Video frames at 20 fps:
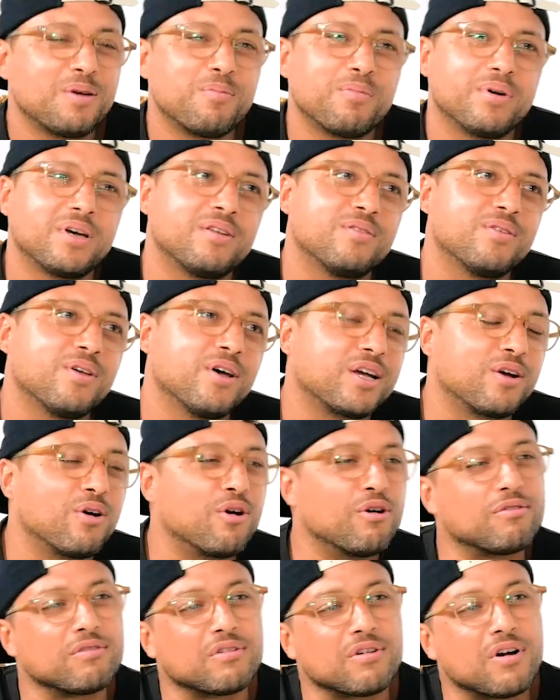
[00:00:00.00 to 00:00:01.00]
but like
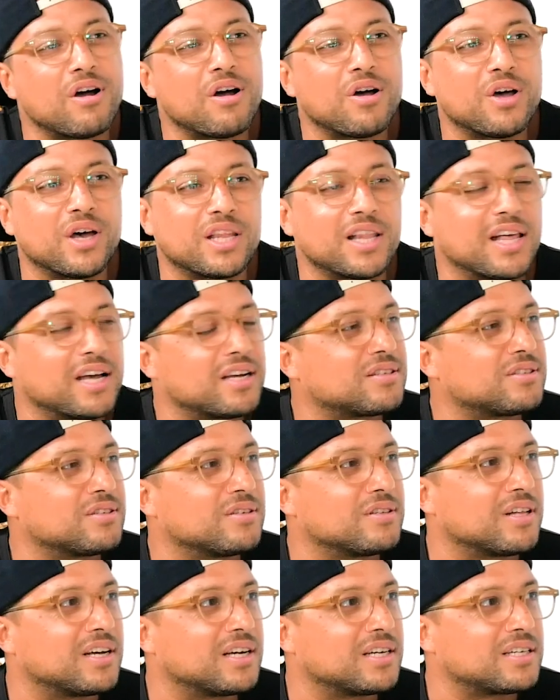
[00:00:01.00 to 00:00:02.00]
overall, I'd like
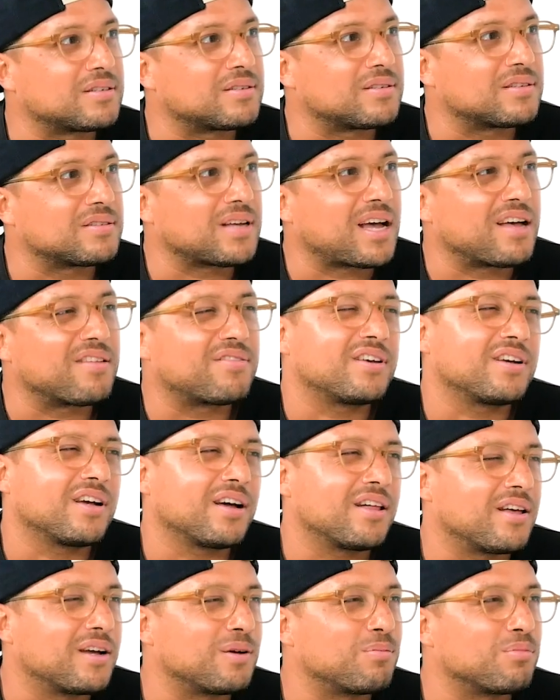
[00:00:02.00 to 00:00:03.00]
to I think
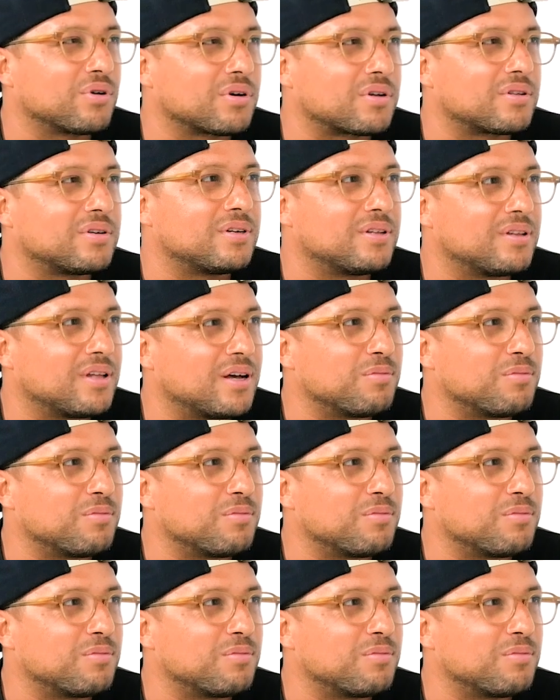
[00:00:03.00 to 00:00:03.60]
I like Brooklyn a lot.